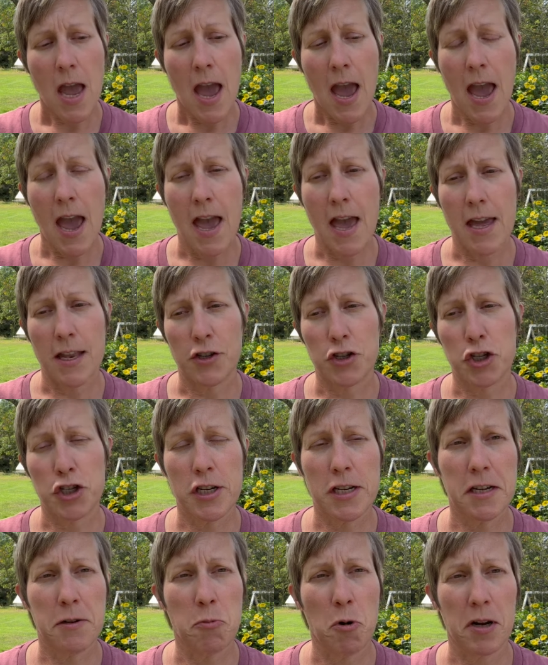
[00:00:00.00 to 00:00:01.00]
And
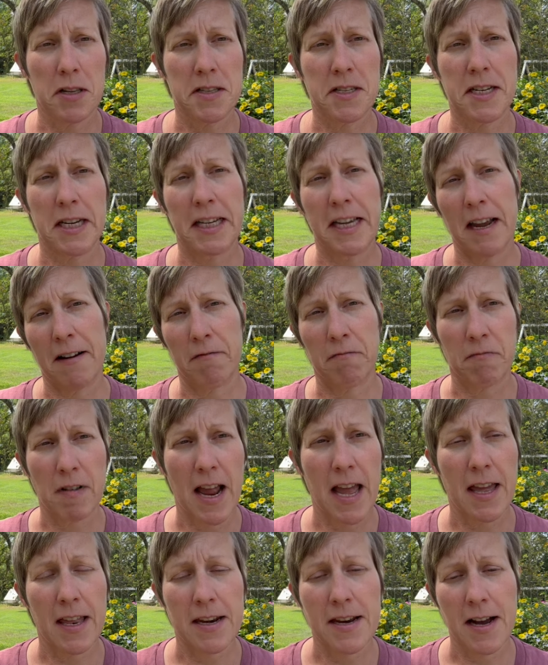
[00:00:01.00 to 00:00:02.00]
she wants to get
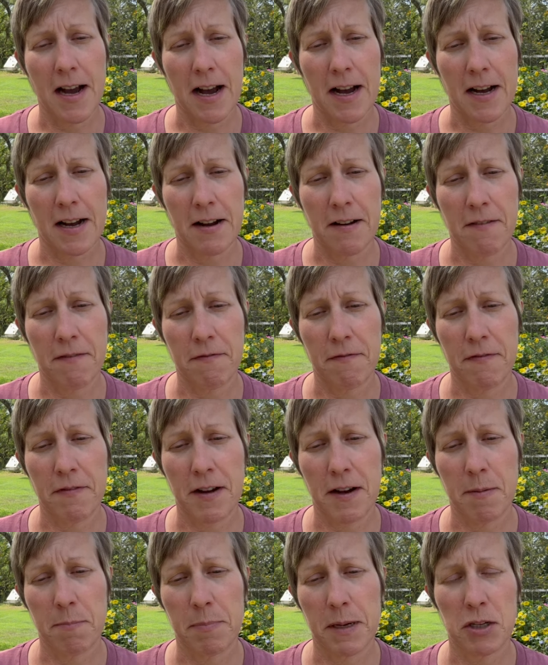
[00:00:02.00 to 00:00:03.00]
rid of
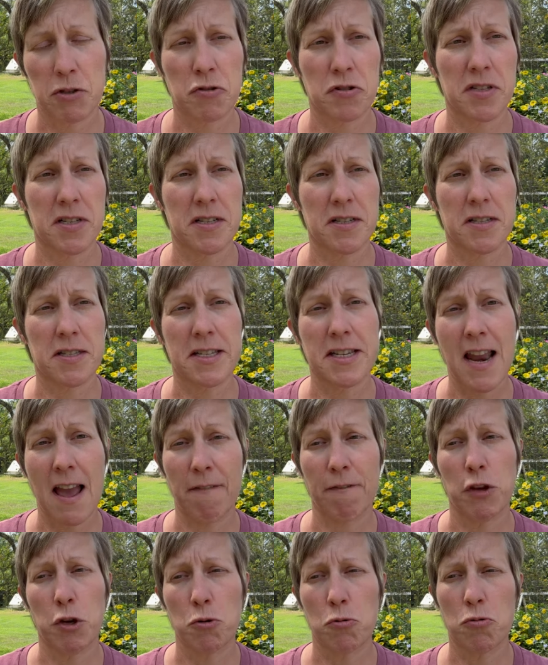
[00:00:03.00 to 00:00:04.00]
Beatrice's
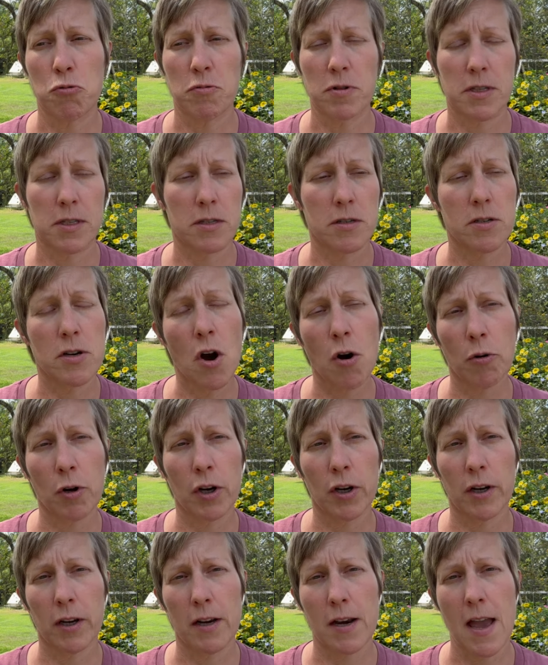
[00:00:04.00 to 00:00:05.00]
nephew, who is no
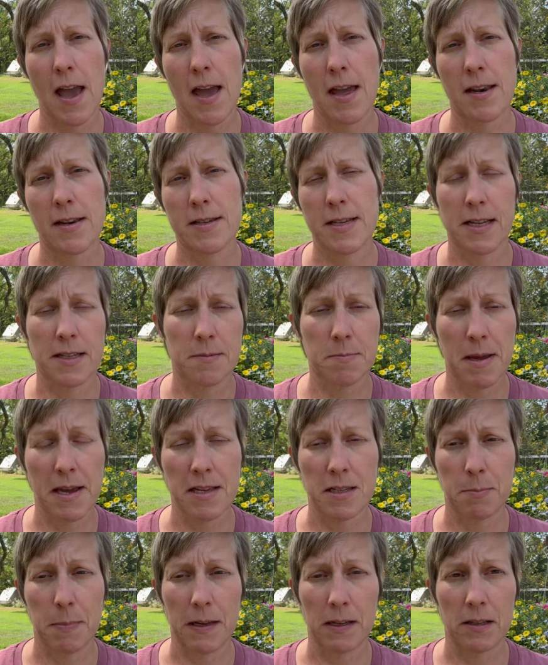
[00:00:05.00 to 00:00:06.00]
good and doesn't pay
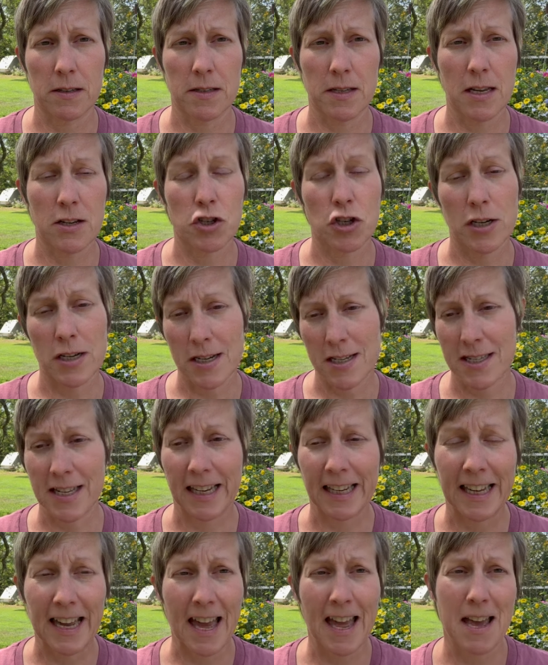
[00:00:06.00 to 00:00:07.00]
his bills, and she needs to
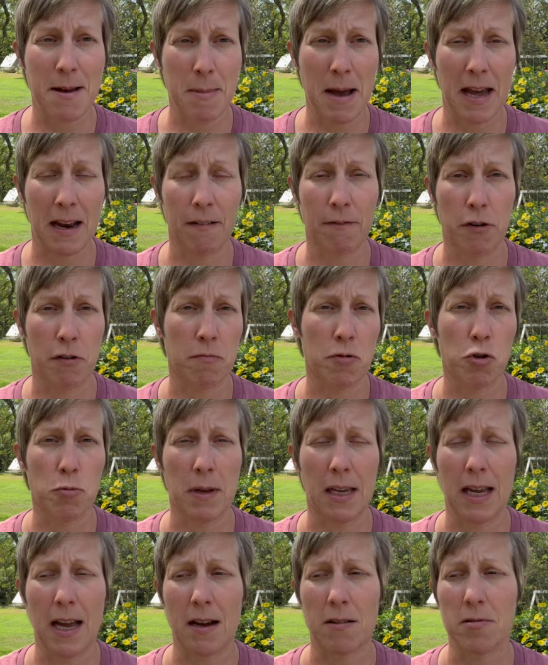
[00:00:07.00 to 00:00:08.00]
get him out of her
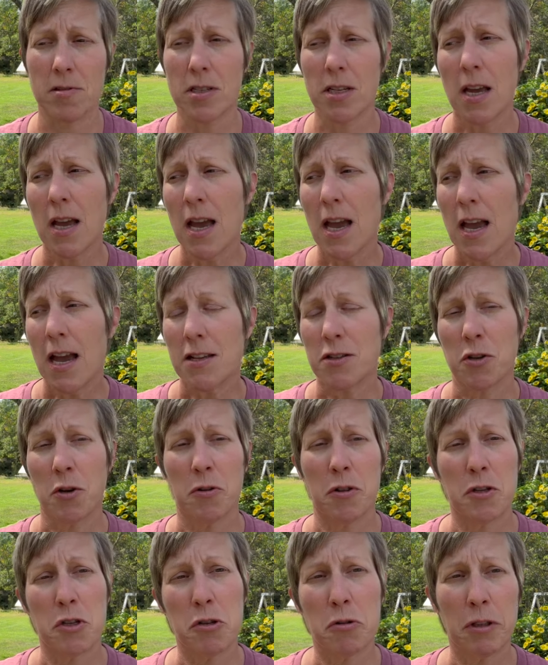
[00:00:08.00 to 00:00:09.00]
rooming house. So
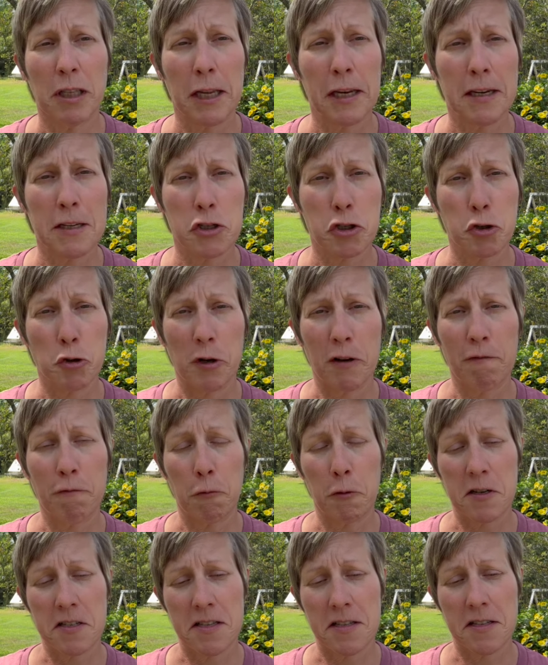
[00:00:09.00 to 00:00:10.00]
the two ladies join forces
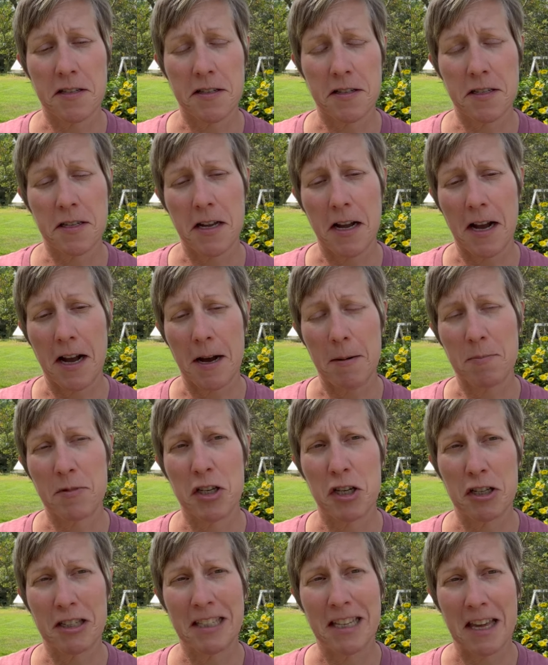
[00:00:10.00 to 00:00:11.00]

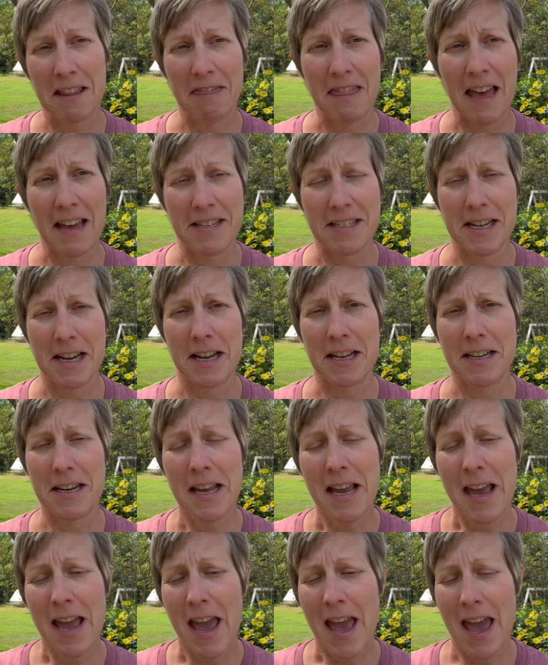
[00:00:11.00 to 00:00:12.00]
to get that done.
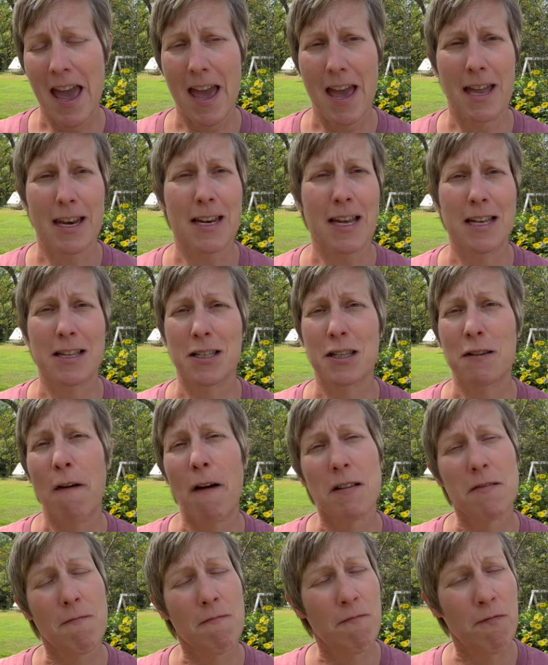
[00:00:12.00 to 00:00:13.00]
And it's
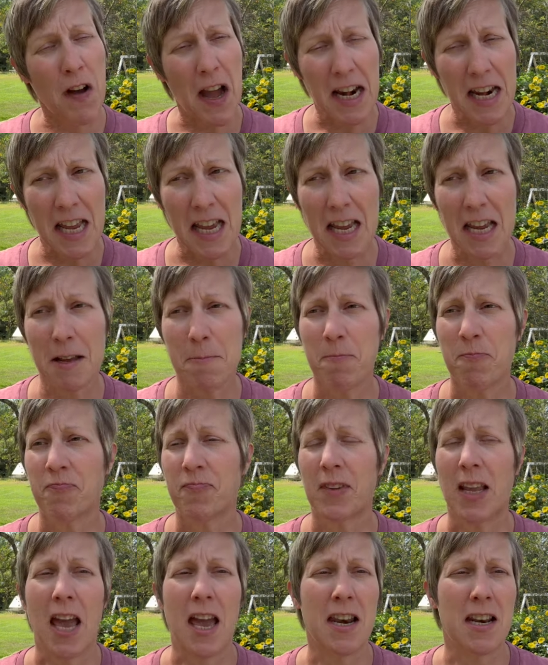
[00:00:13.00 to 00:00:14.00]
funny
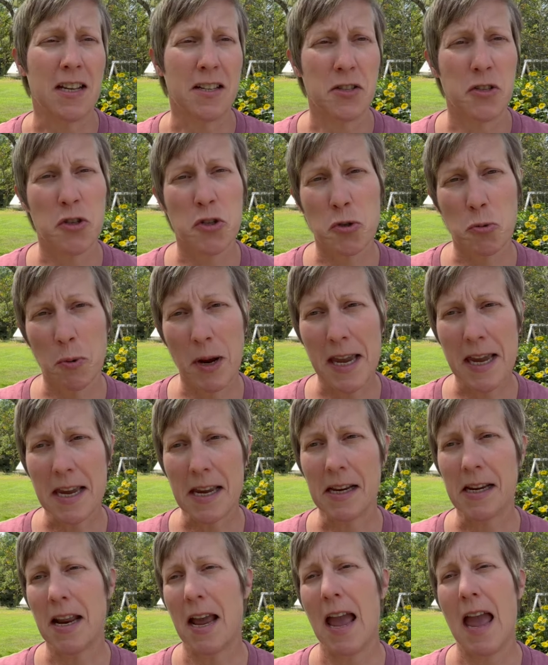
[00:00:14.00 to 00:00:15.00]
and it's
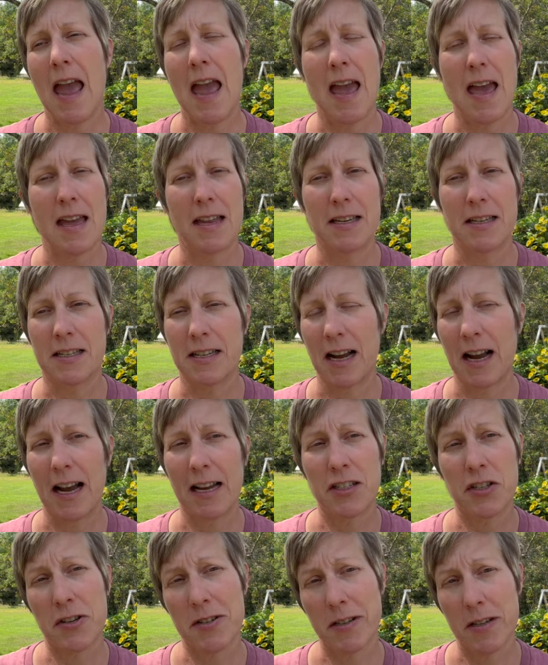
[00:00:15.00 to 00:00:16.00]
sweet, and I
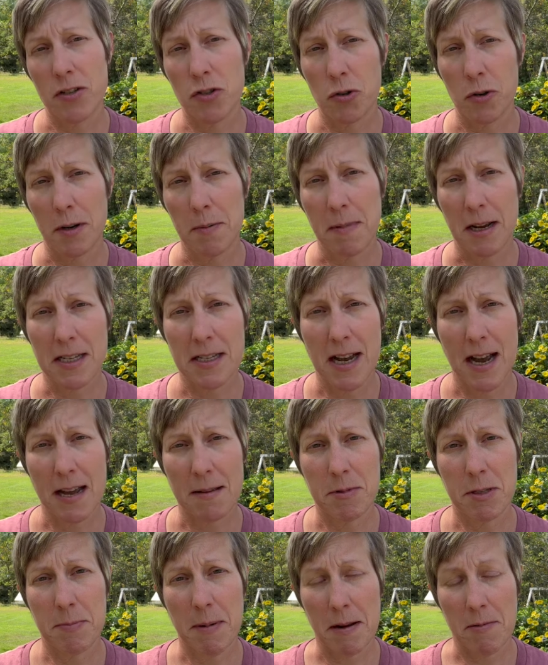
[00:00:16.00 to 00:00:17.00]
just enjoyed my
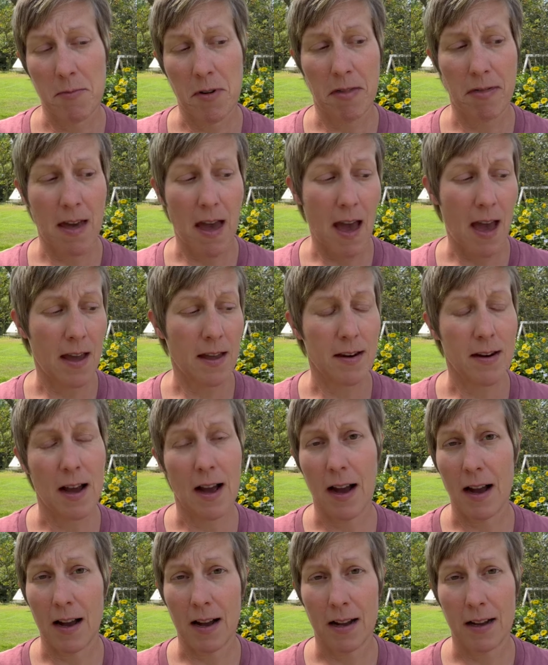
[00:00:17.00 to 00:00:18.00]
time spent with that
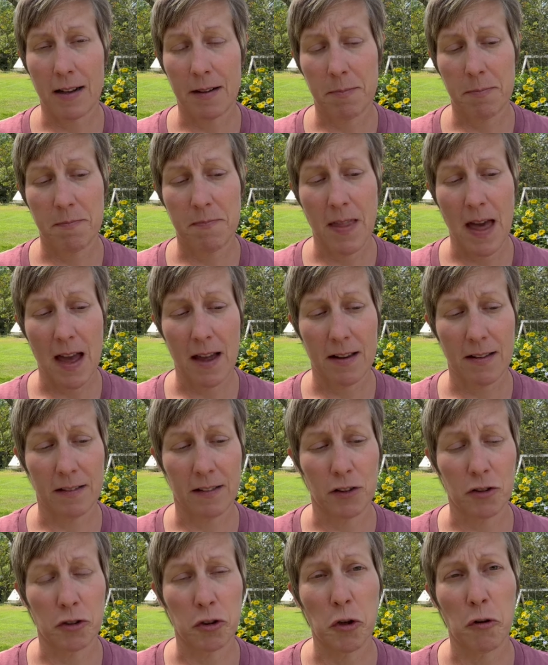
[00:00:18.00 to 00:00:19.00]

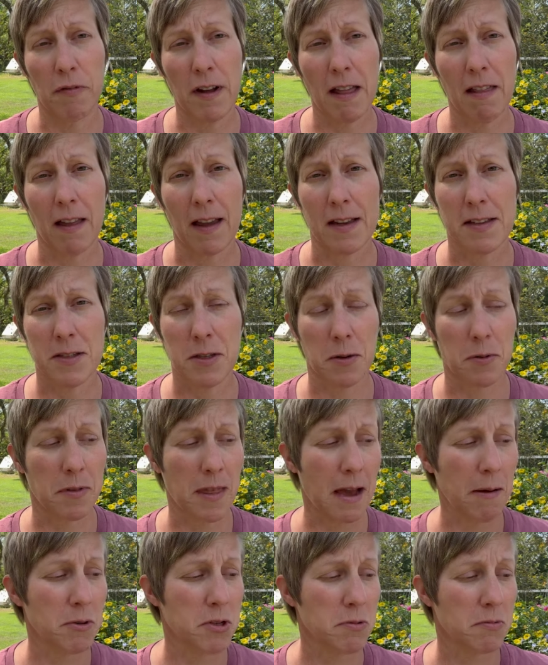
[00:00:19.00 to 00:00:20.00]
little novella. So
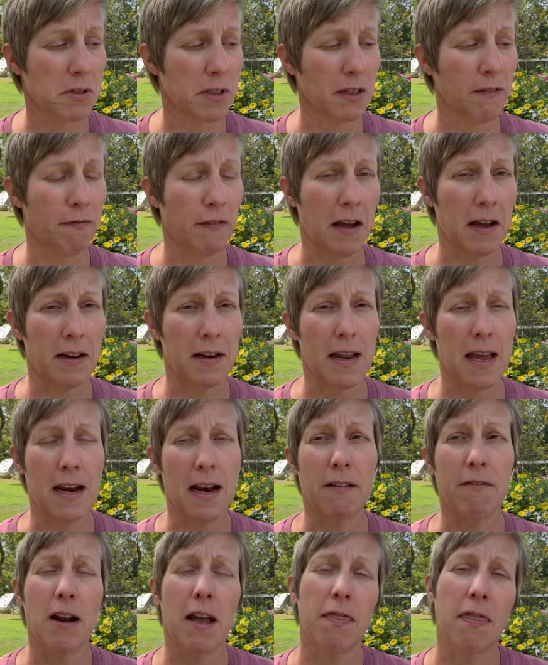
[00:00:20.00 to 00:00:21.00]
that was really fun, and
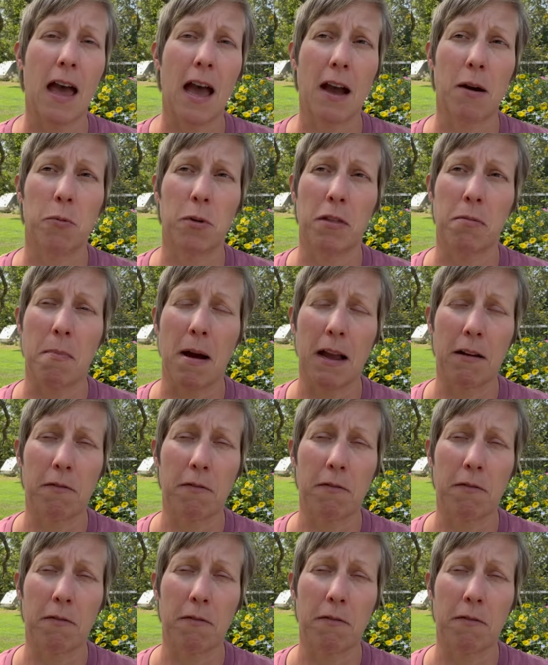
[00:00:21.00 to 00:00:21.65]
I read that with my